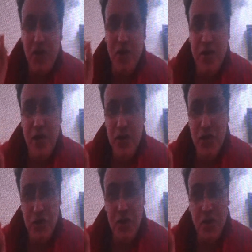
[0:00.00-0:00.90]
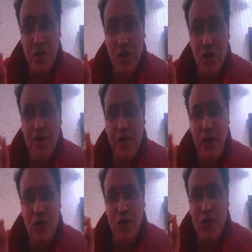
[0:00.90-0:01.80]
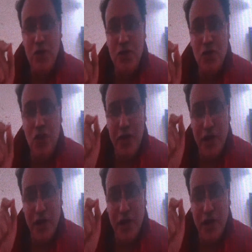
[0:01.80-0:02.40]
next generation of technologists